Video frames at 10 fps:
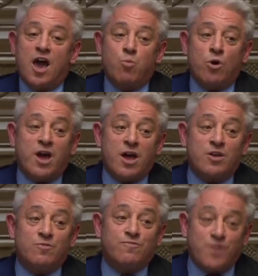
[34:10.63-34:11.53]
What
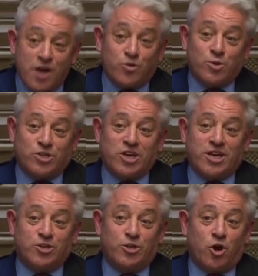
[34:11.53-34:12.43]
I further would
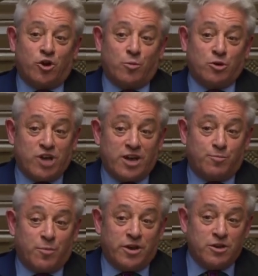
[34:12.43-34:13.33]
say to the Honourable
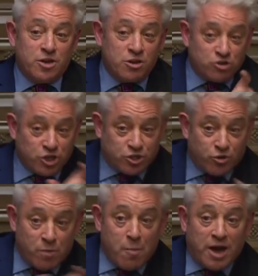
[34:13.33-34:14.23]
Gentleman, just to
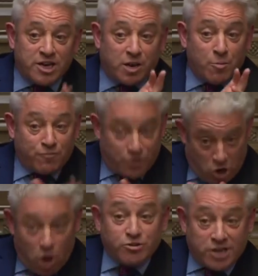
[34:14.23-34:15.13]
remind him of the
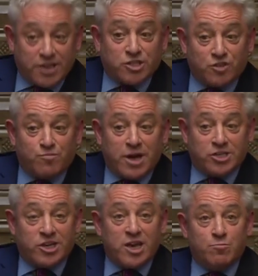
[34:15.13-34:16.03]
context of my
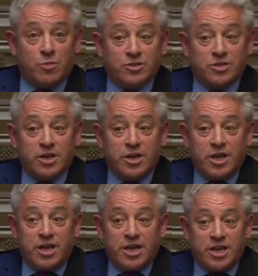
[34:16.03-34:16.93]
statement,
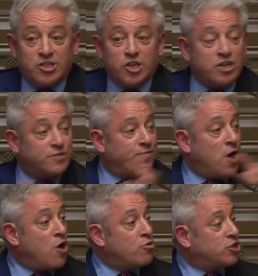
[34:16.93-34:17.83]
is that as
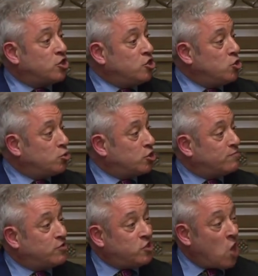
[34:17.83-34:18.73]
far as the use
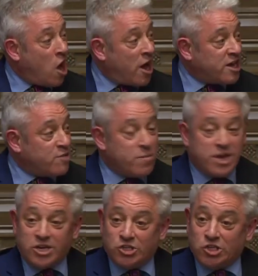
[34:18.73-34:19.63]
of time
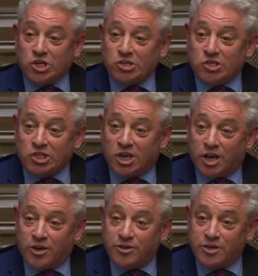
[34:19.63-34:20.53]
is
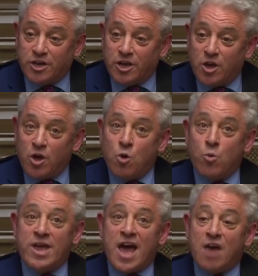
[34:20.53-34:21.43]
concerned,
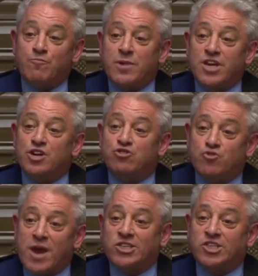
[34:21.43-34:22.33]
we have been
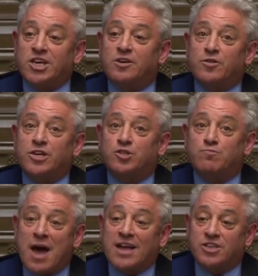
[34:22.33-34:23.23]
addressing this
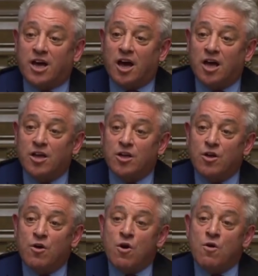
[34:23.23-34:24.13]
matter
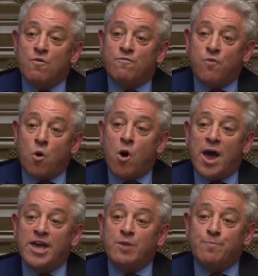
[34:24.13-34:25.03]
for
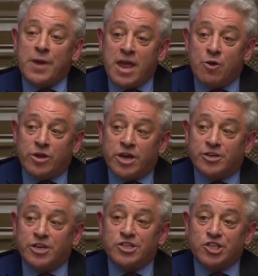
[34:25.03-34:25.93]
a
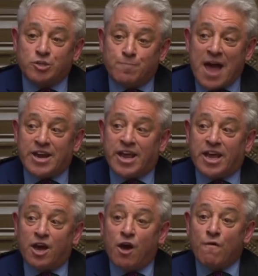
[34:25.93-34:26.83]
period
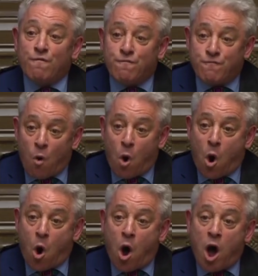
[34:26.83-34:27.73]
spanning
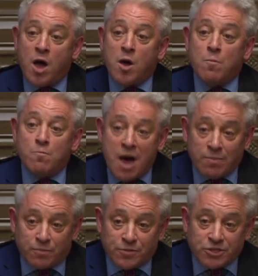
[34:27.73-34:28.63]
4
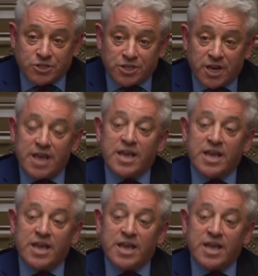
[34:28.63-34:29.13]
months.